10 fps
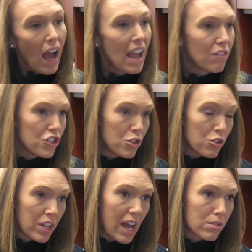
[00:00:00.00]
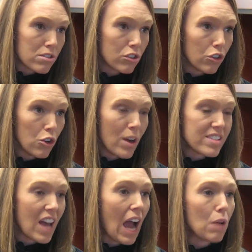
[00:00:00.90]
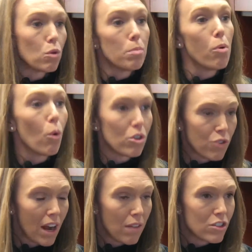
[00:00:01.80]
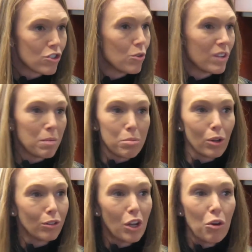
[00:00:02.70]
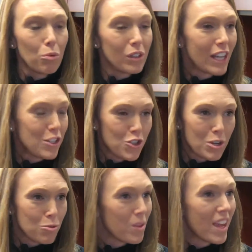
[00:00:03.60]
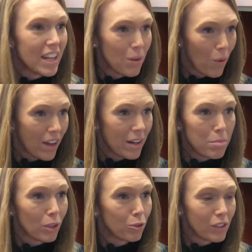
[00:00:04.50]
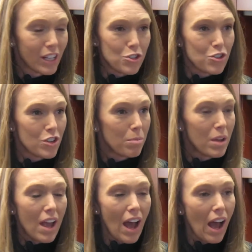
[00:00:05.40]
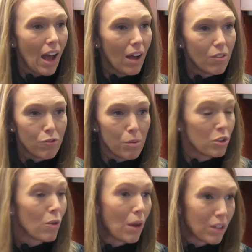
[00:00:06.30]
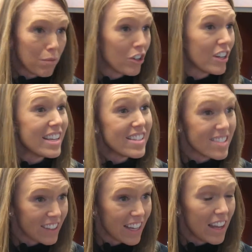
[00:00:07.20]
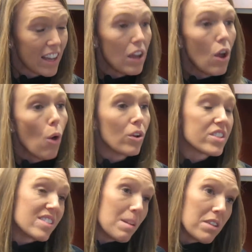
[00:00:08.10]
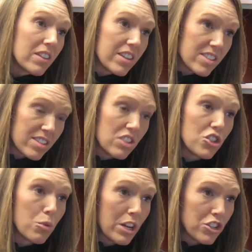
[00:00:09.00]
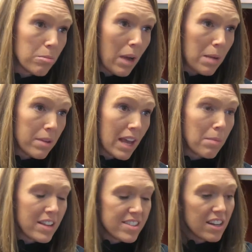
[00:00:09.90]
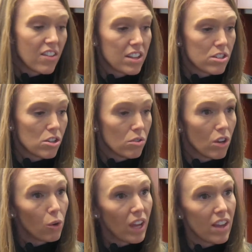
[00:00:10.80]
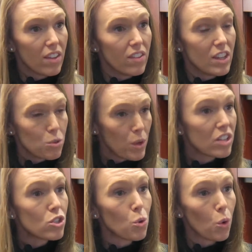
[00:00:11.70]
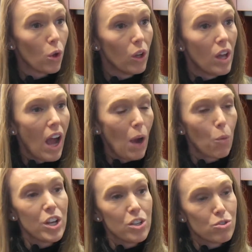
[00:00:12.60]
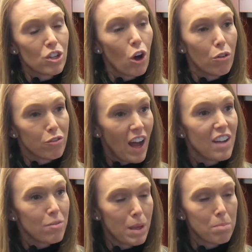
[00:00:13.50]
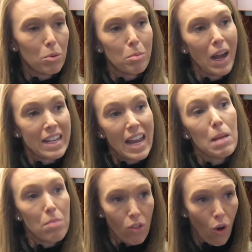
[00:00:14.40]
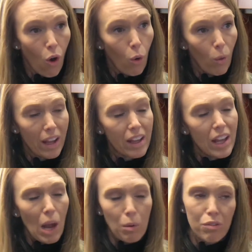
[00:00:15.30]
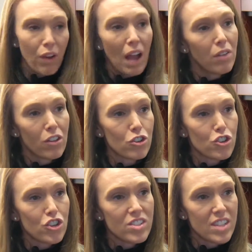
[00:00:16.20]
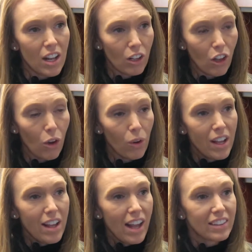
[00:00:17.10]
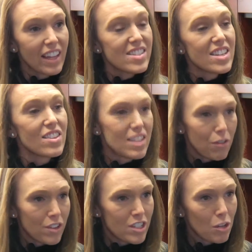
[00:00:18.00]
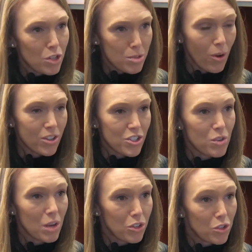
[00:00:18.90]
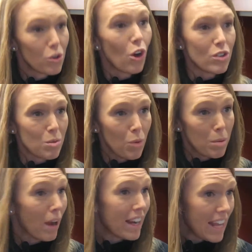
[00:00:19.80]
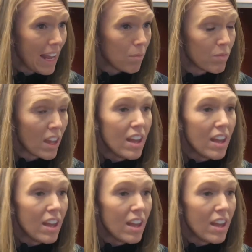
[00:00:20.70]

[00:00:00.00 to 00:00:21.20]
I have a junior counselor who has high rapport drive. The student can build relationships with anyone and build a relationship from the ground up very easily. Well, a stimulus situation might be, I might say to that student, okay, this week in school, I want you to call 5 people by name in the hallway, and with 5 others, just say hello. And let's see the difference in response you get when you call someone by name.